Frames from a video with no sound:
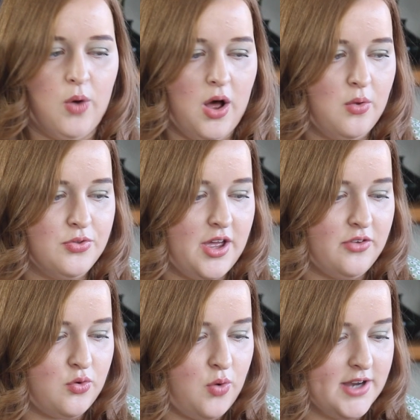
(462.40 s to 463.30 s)
Well,
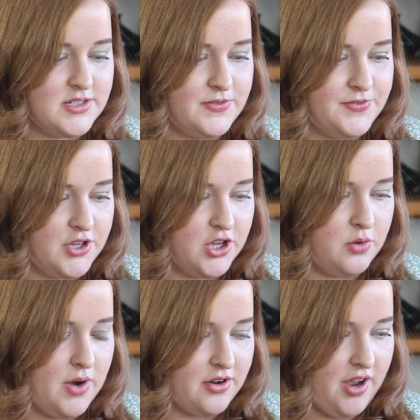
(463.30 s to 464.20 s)
there's quite a
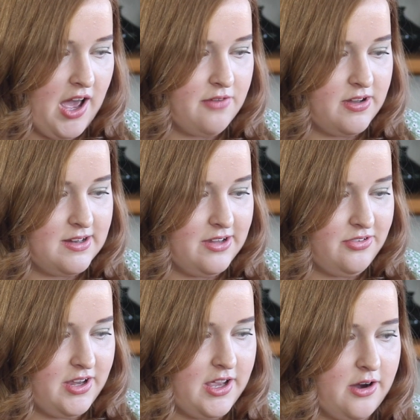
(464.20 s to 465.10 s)
few, and I have a
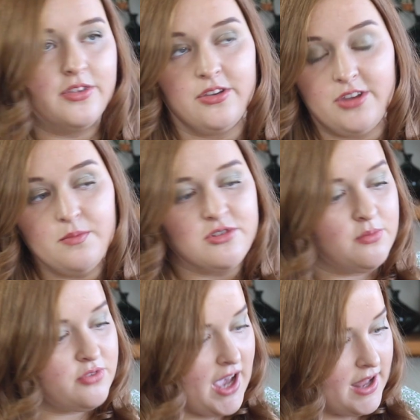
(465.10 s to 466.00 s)
list here. The
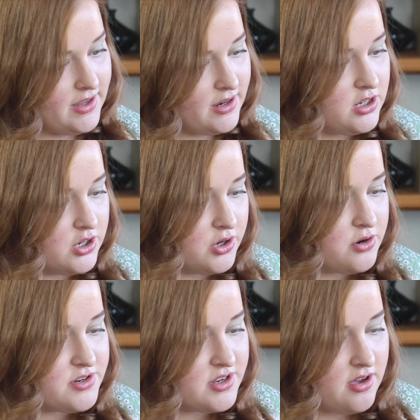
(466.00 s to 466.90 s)
symptoms can
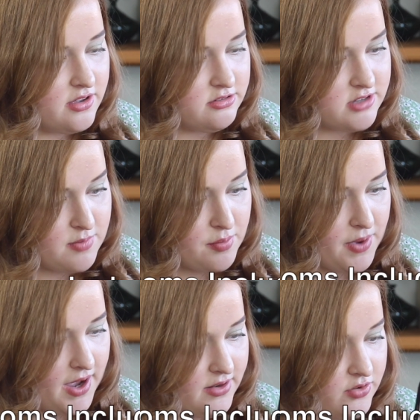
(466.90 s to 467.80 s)
include stomach
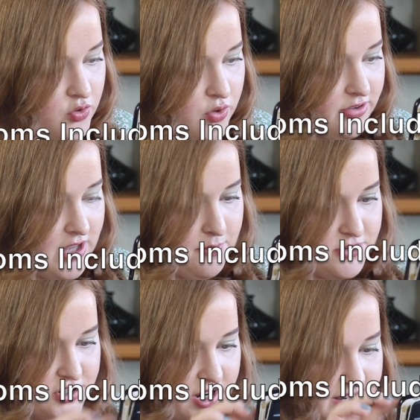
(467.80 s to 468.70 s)
pain, decreased
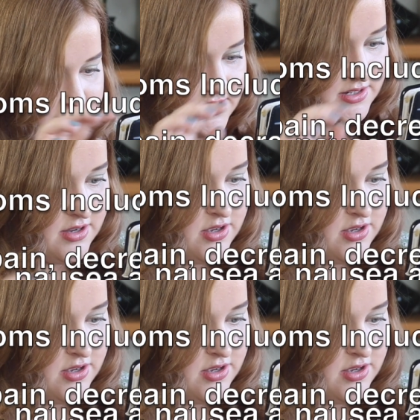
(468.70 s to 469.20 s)
appetite,